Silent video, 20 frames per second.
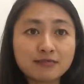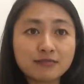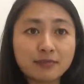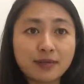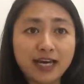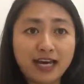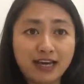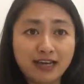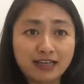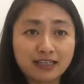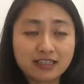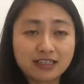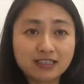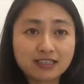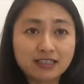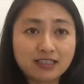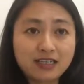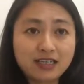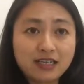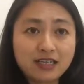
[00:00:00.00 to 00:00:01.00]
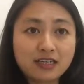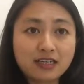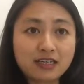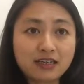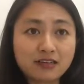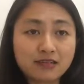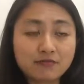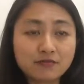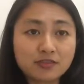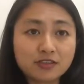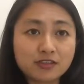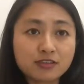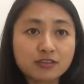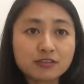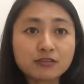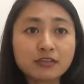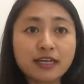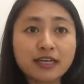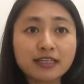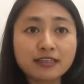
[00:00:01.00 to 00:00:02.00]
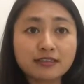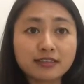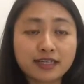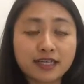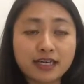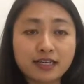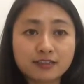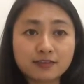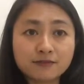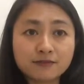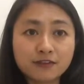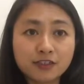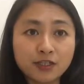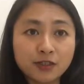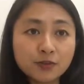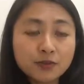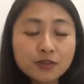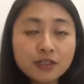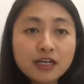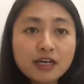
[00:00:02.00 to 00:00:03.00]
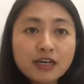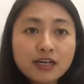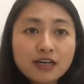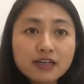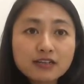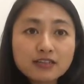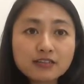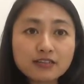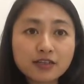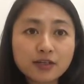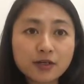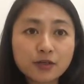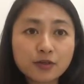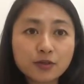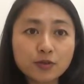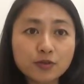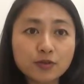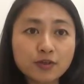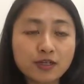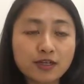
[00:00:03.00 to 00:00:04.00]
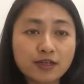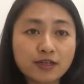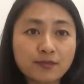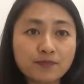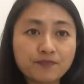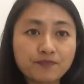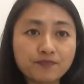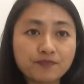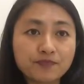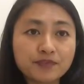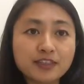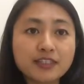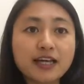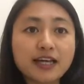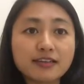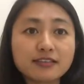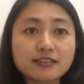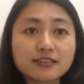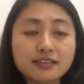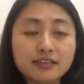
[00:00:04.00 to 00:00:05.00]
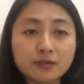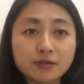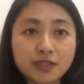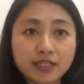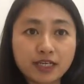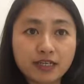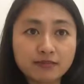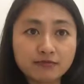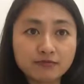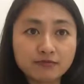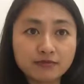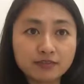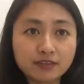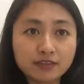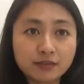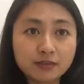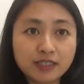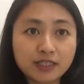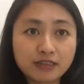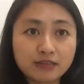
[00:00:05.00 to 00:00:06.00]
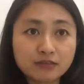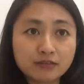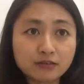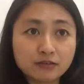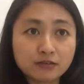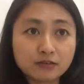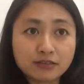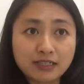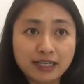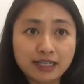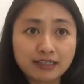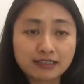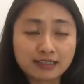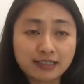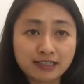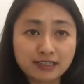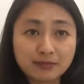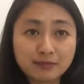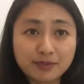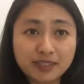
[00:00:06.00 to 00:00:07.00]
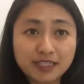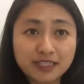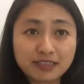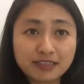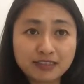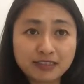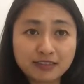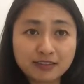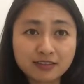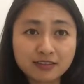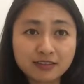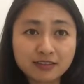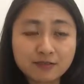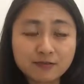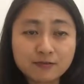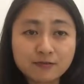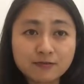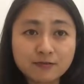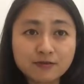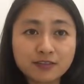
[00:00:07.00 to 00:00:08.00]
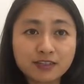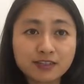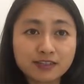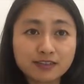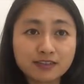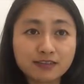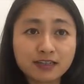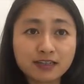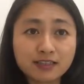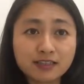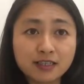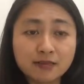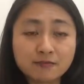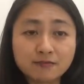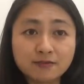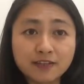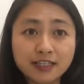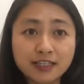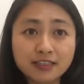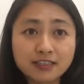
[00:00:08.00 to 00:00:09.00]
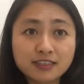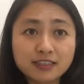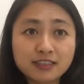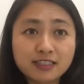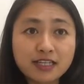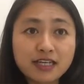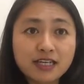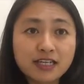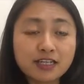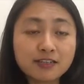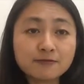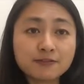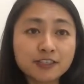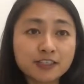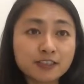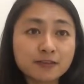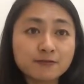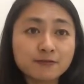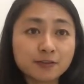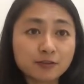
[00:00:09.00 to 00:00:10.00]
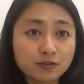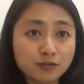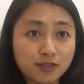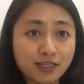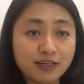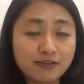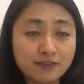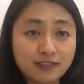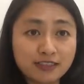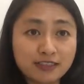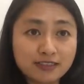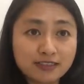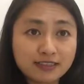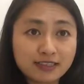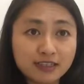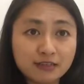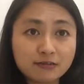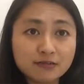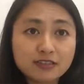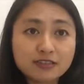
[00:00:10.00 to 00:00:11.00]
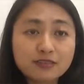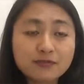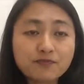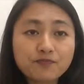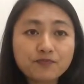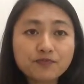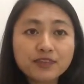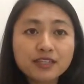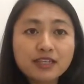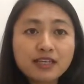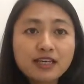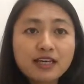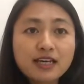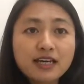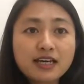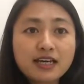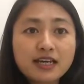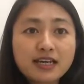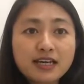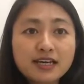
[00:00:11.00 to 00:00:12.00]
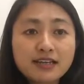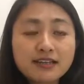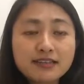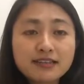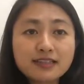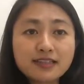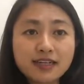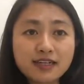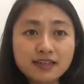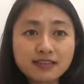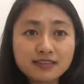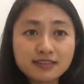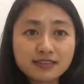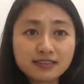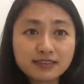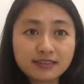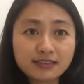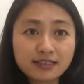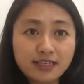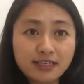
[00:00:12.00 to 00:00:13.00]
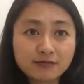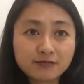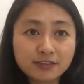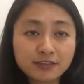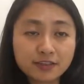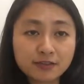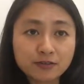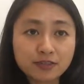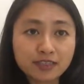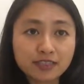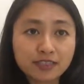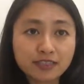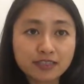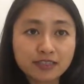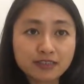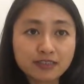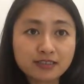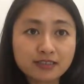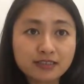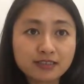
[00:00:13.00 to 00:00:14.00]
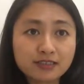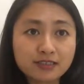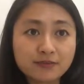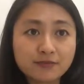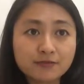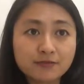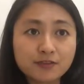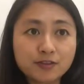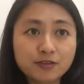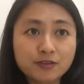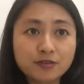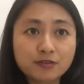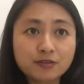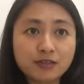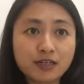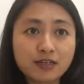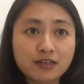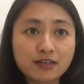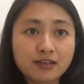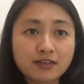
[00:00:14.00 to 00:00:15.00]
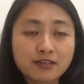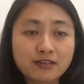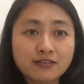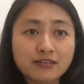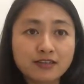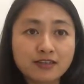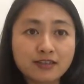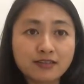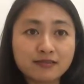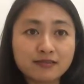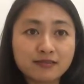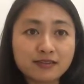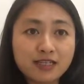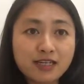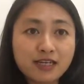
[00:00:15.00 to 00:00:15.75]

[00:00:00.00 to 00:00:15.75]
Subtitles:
back, just to aid the cash flow. So yes, you can do that at the beginning of the startup phase, even if you don't have any sales. And the other scenario is if you are earning